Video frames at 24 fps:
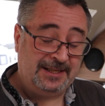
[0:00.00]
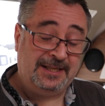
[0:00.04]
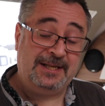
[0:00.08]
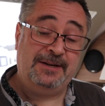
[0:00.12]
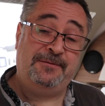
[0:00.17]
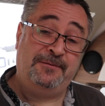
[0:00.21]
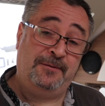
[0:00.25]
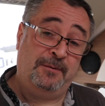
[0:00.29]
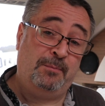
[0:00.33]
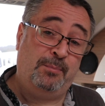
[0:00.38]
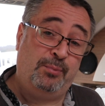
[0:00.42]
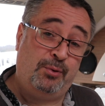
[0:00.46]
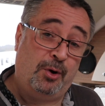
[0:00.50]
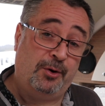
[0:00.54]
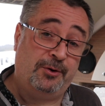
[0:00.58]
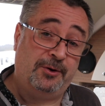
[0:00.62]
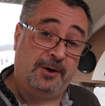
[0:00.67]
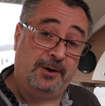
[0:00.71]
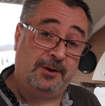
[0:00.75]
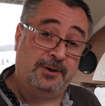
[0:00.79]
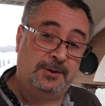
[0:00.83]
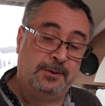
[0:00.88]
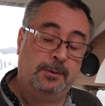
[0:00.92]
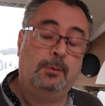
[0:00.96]
different
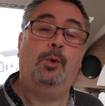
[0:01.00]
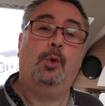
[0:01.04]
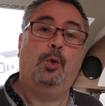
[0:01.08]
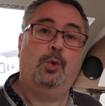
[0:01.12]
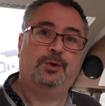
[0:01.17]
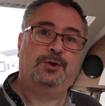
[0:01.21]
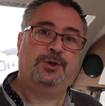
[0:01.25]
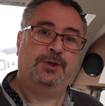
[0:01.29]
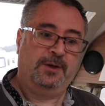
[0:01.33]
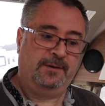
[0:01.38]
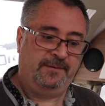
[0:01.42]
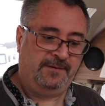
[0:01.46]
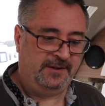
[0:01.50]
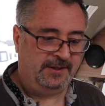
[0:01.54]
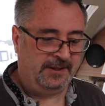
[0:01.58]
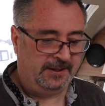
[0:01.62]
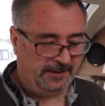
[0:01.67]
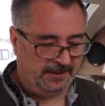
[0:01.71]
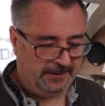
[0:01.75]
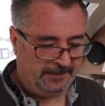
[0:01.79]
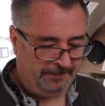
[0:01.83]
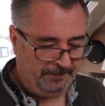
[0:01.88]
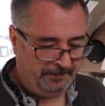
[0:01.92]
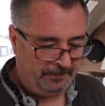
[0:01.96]
products or
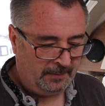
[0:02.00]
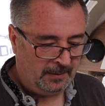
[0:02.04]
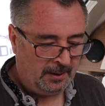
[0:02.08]
services.